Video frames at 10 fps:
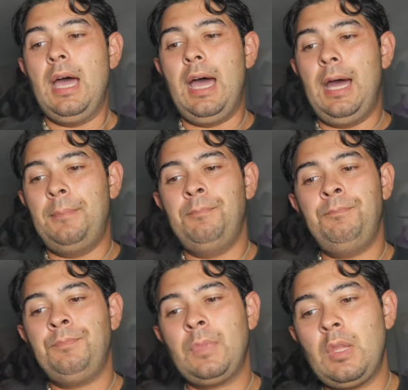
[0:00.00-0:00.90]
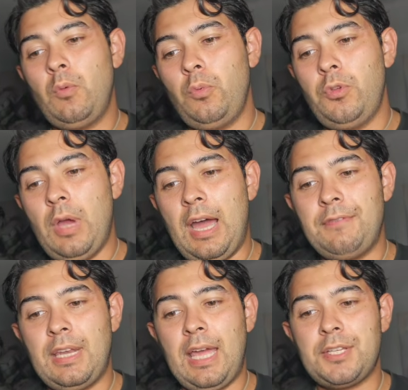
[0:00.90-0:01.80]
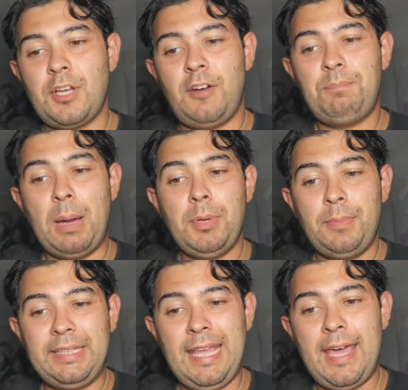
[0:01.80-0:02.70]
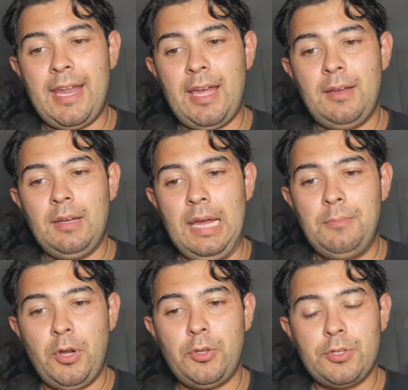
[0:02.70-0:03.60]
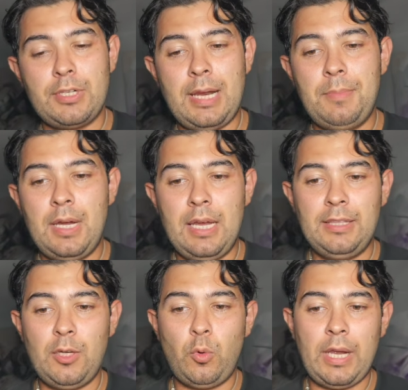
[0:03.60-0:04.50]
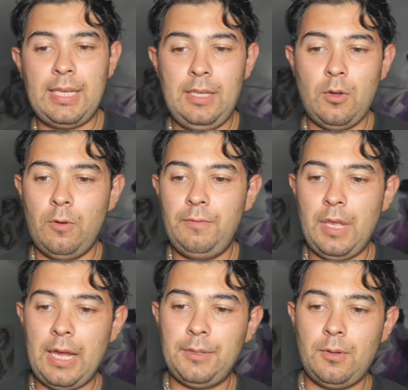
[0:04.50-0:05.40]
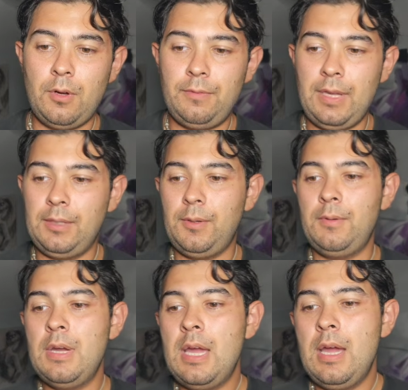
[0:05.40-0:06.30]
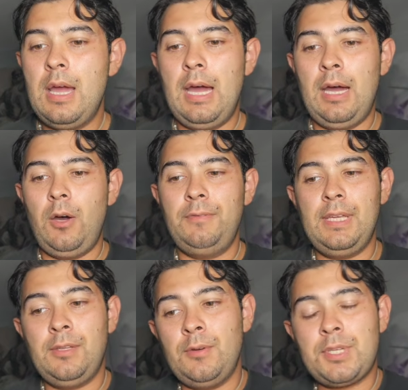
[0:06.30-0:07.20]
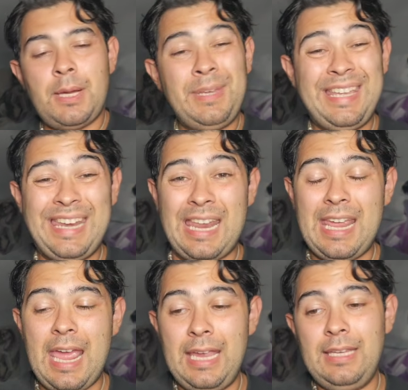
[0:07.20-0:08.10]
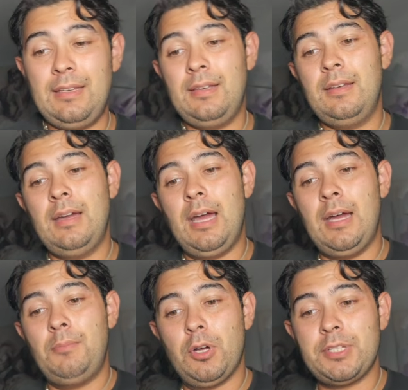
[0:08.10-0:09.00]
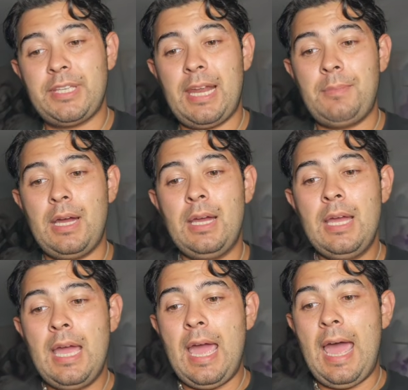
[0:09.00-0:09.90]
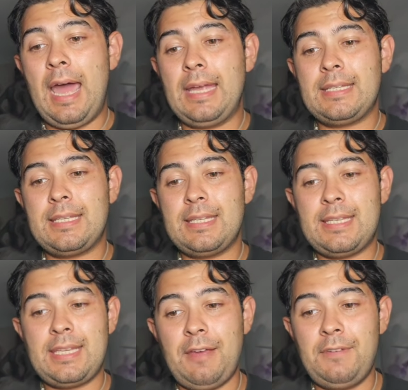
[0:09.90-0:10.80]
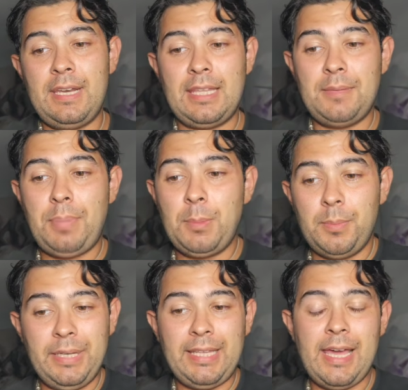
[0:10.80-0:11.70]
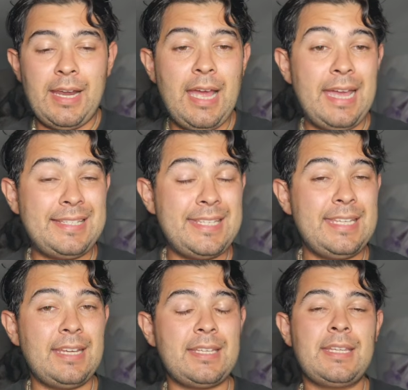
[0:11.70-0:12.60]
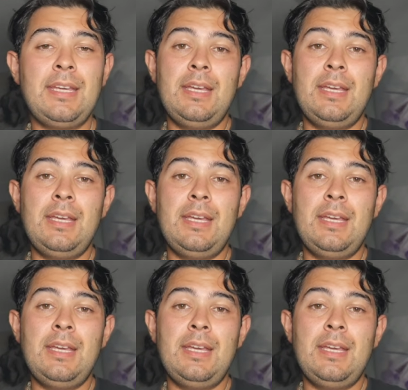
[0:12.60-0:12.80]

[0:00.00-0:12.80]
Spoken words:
Um, you have the likes of Pablo Matera, Marcos Crema, and then Joaquin Oviedo. Oviedo is coming in at 8, Marcos Crema at 7, and then Pablo Matera at 6.